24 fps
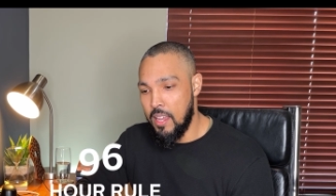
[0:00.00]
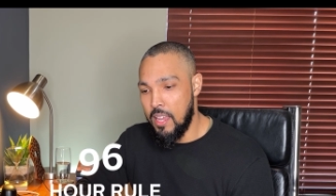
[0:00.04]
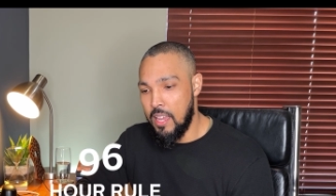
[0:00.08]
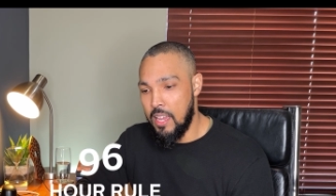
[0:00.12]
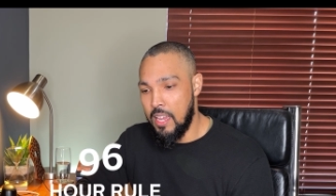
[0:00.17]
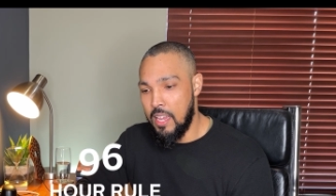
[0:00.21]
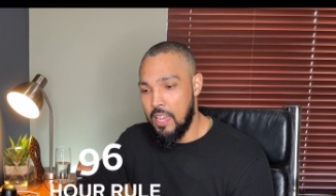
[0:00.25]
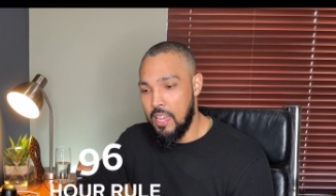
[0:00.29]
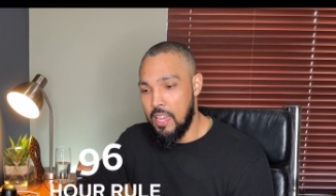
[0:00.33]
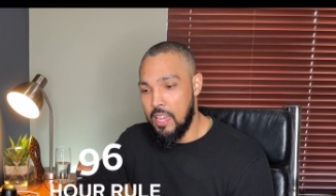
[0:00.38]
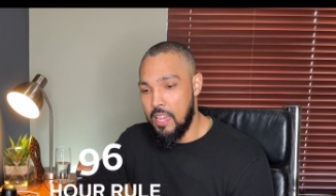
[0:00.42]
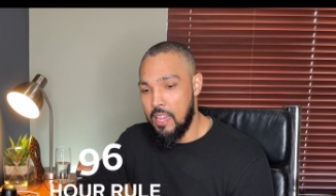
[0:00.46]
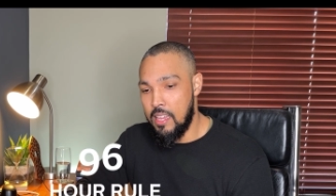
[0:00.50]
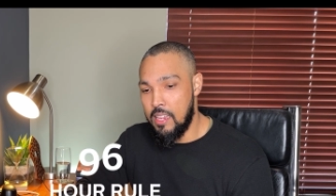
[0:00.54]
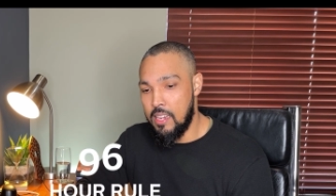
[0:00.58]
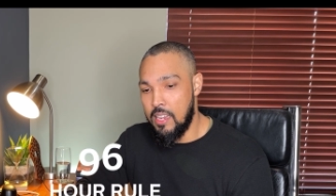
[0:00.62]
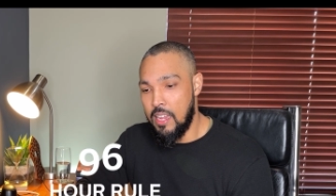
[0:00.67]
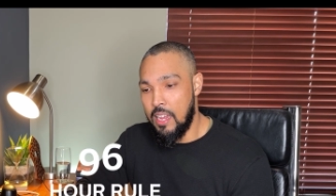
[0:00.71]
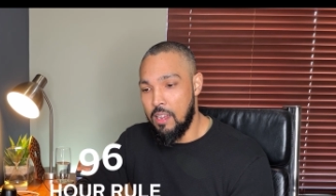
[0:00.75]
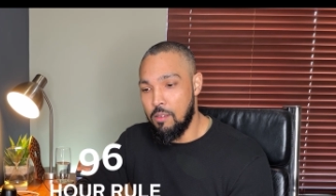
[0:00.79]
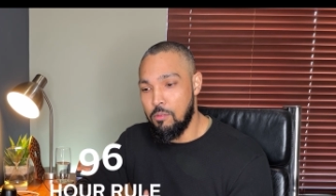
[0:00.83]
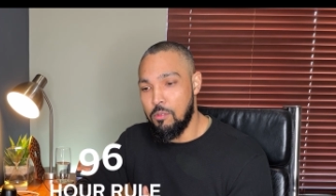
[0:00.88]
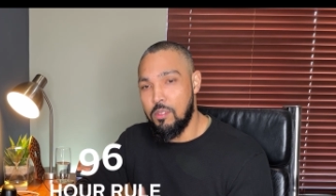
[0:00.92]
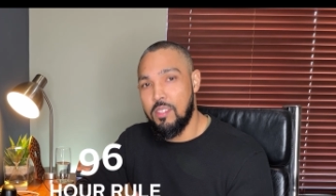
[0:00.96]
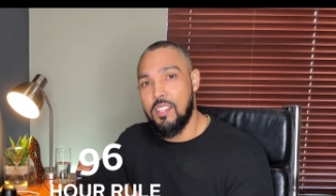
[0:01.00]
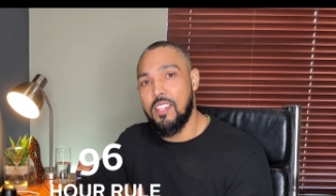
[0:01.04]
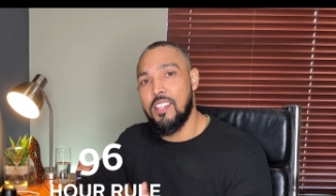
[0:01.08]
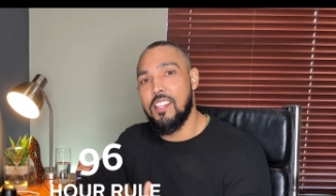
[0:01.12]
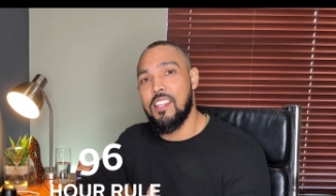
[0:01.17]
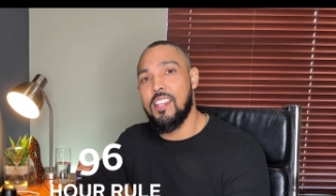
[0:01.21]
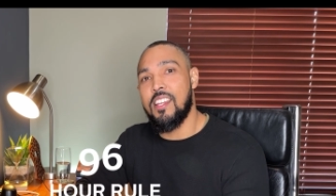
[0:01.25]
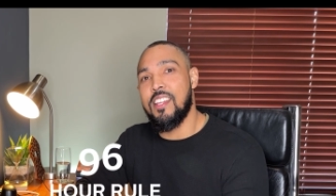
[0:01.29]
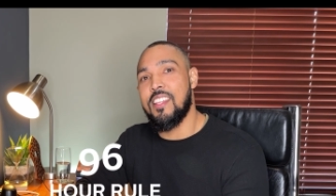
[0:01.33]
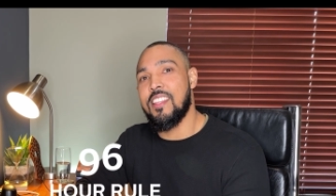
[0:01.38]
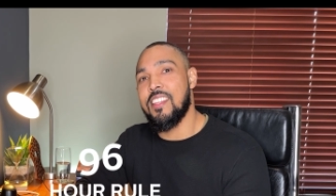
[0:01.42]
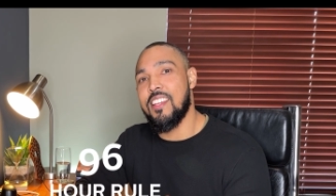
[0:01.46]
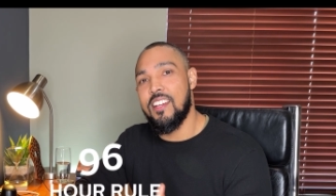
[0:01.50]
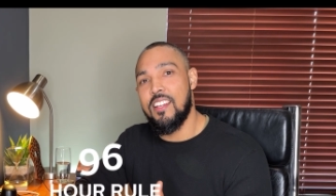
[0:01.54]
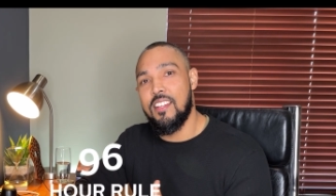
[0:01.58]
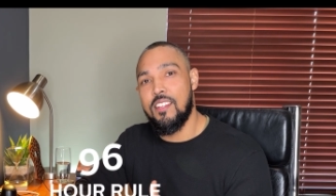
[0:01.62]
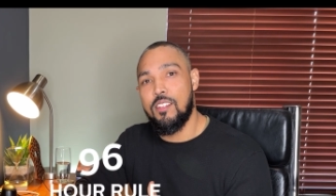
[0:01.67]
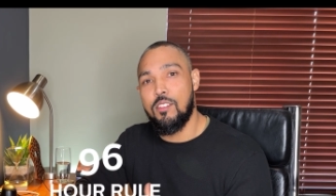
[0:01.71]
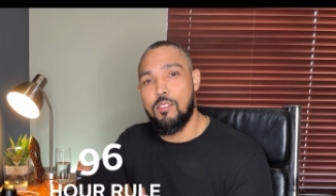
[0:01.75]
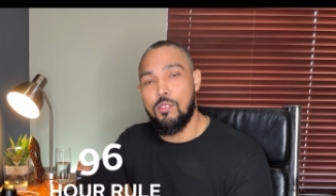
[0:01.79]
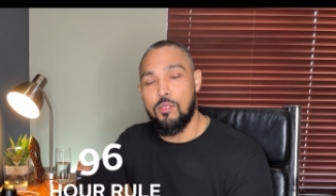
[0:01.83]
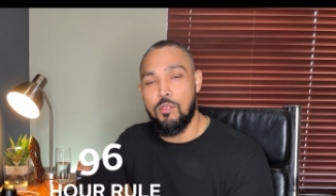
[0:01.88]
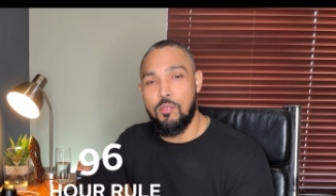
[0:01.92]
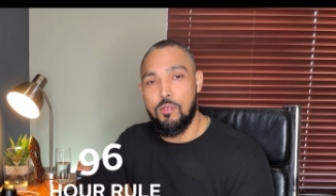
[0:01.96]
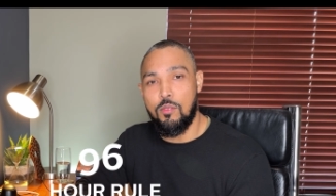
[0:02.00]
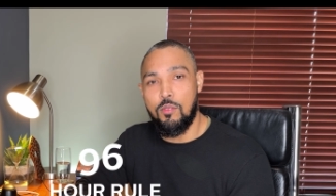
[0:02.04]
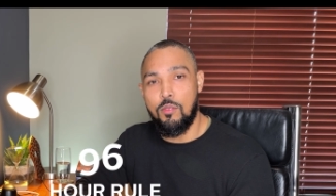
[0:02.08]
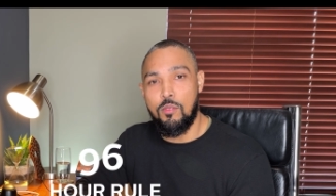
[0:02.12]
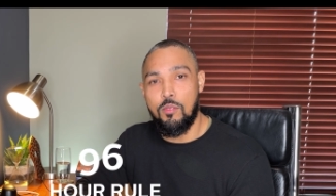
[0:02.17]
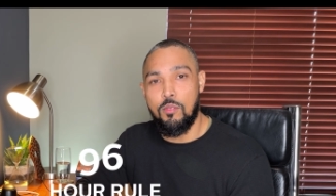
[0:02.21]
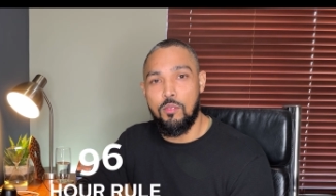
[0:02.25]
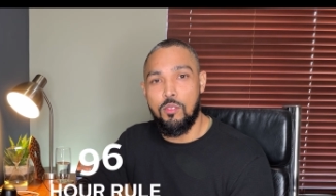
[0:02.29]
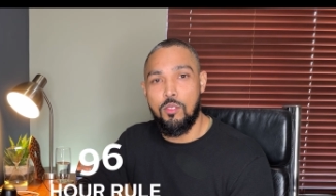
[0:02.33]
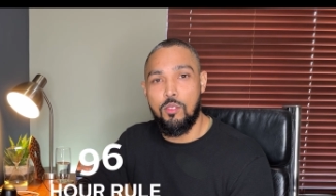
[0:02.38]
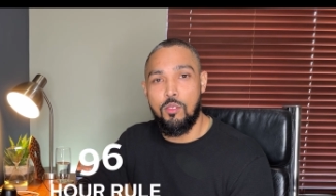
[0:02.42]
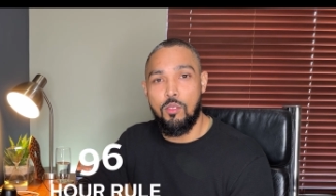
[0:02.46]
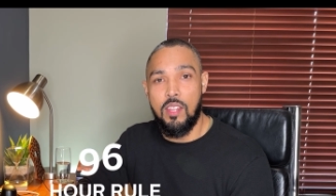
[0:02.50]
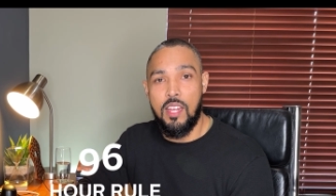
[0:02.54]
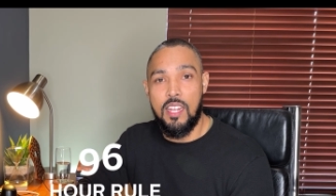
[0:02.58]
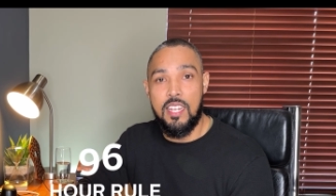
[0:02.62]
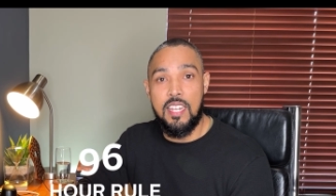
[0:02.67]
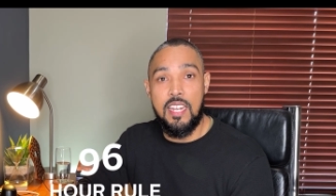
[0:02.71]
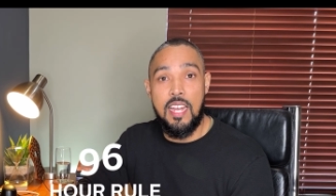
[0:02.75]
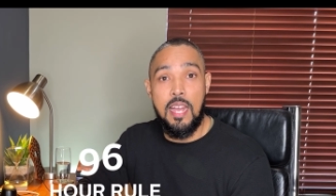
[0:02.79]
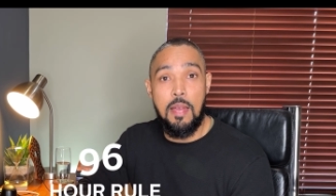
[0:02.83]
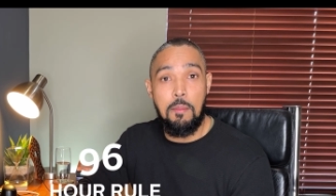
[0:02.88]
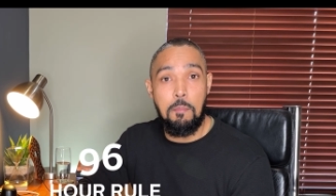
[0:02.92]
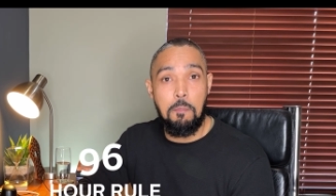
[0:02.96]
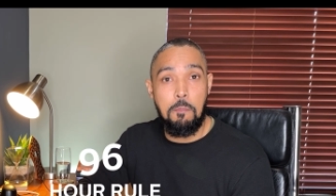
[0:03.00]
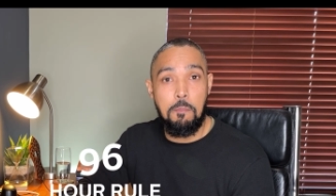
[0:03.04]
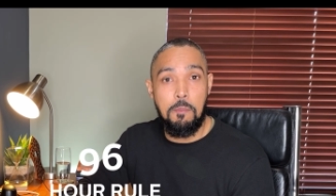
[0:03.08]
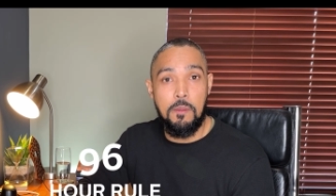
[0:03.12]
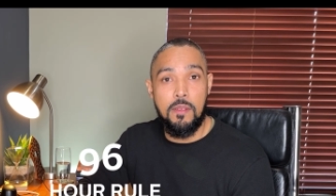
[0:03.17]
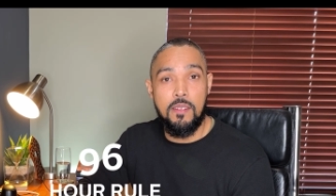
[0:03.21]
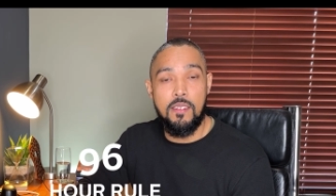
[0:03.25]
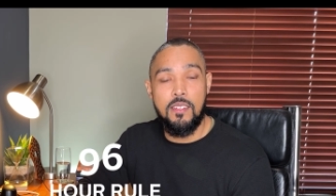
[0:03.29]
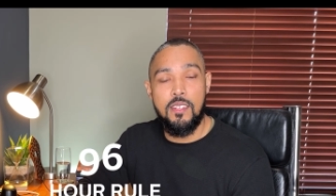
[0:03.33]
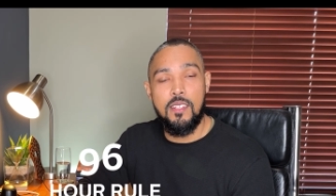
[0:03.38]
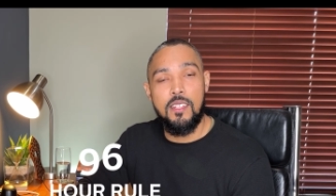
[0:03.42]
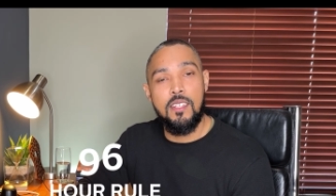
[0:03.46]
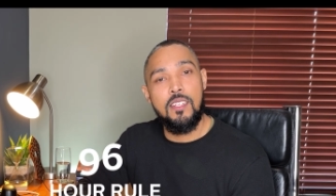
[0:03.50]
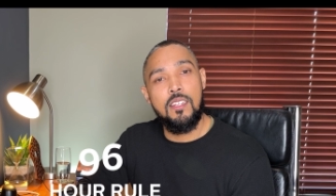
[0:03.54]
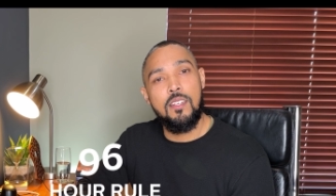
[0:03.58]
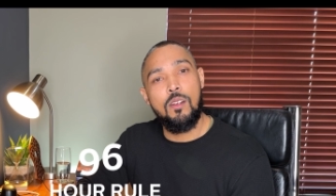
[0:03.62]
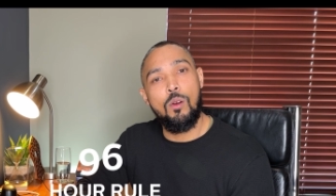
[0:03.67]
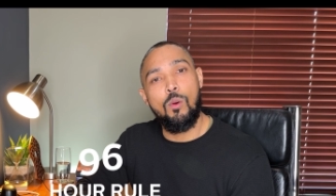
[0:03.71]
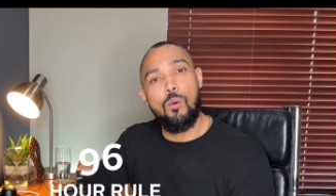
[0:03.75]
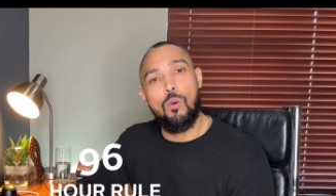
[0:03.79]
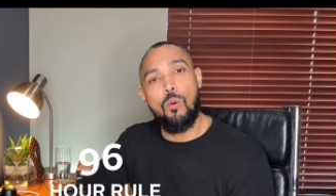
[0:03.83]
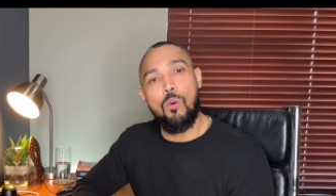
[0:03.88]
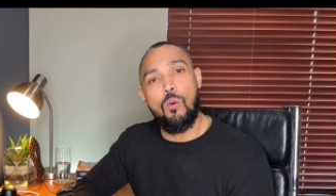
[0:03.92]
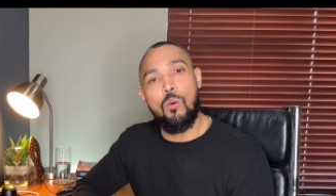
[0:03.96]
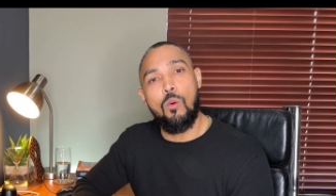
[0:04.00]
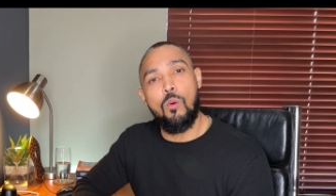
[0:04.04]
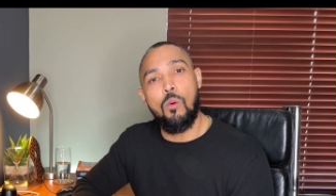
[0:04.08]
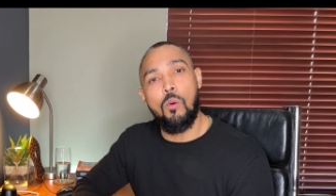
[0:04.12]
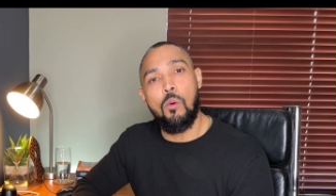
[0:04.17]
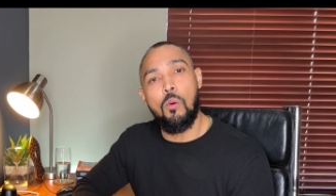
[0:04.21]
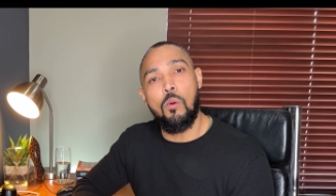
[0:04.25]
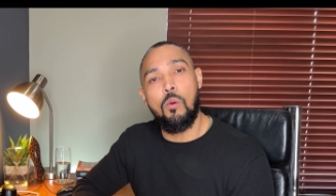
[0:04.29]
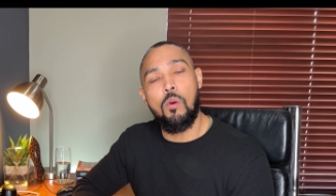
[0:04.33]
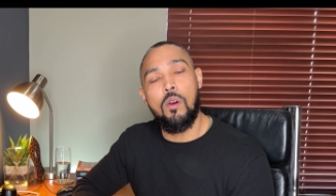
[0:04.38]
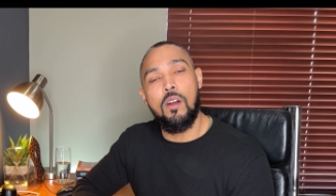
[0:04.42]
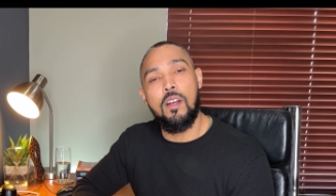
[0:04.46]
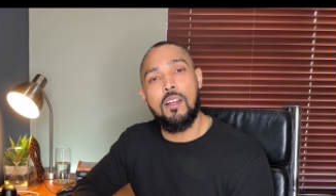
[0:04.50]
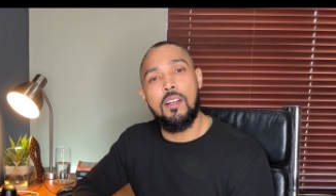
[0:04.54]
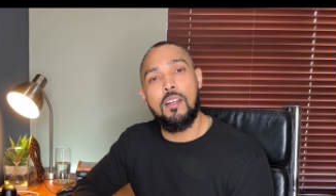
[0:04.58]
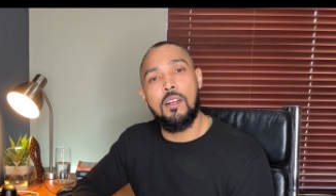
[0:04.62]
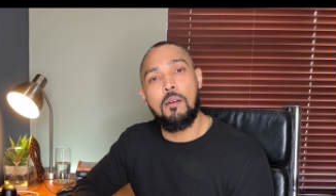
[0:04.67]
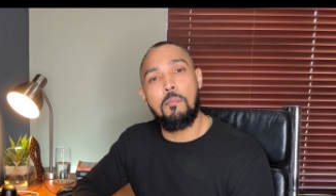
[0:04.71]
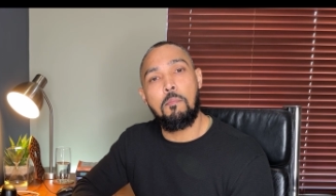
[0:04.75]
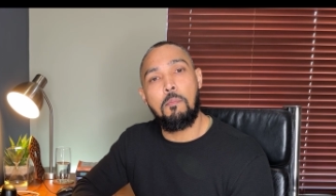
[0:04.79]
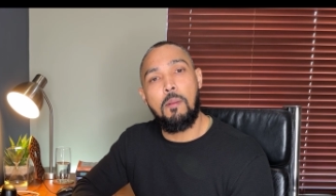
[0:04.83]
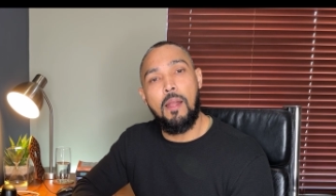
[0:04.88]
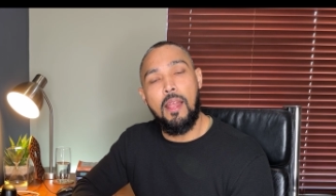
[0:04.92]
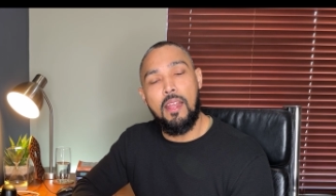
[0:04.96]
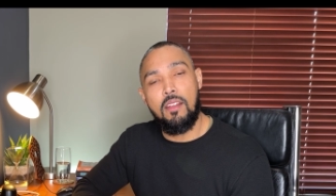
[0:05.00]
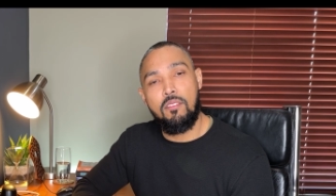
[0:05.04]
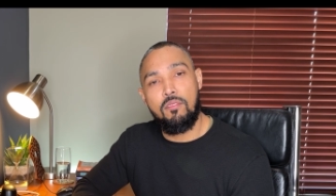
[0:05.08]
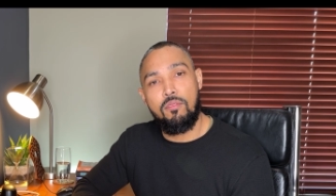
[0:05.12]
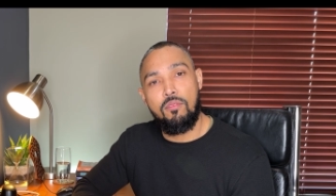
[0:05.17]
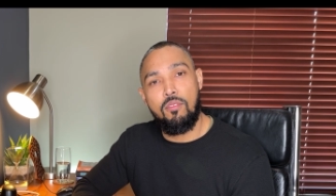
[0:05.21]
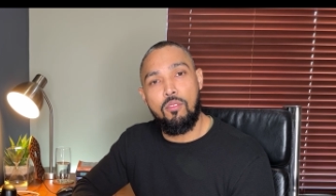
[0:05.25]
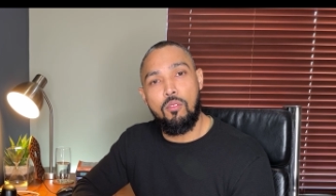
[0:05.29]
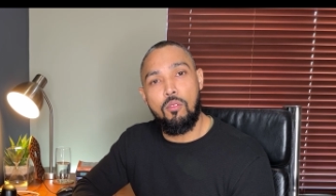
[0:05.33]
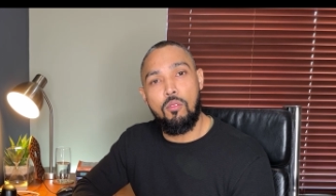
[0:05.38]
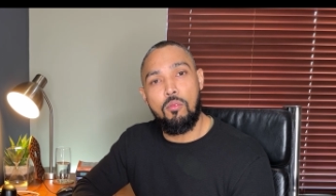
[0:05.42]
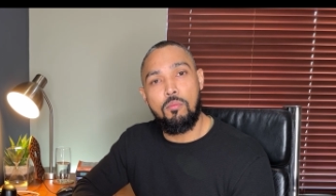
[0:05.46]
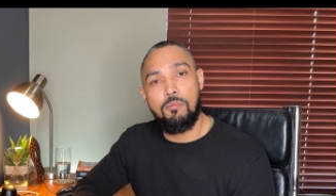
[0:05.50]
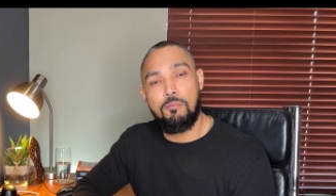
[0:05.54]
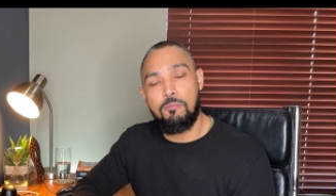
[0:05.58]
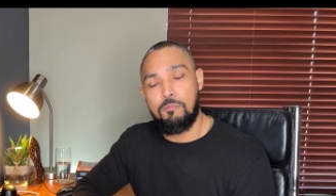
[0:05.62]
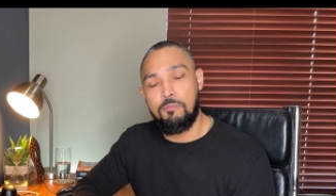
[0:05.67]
And I would then return to, to that app or uh, platform,